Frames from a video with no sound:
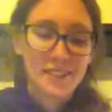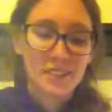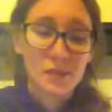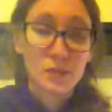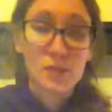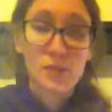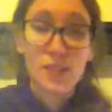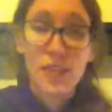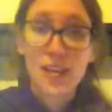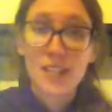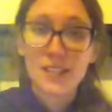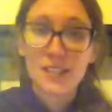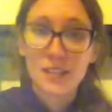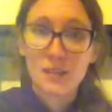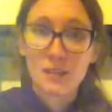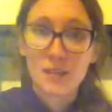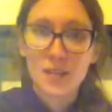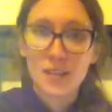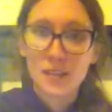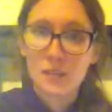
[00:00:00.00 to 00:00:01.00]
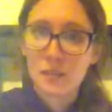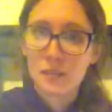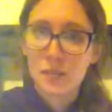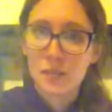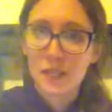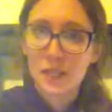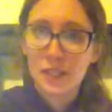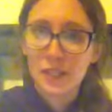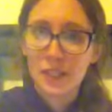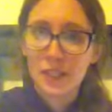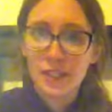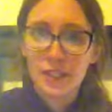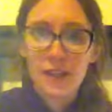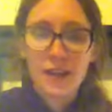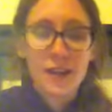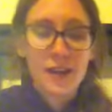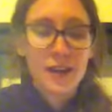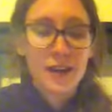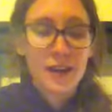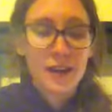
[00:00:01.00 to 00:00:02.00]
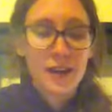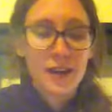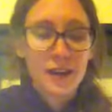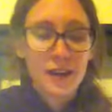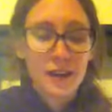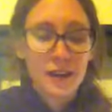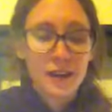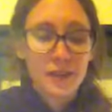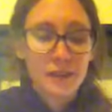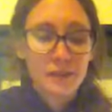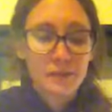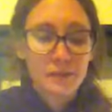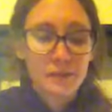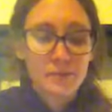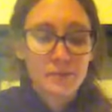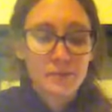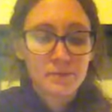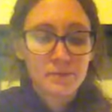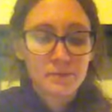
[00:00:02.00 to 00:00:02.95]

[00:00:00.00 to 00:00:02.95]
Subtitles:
Which Isaac made, it was really good. I'm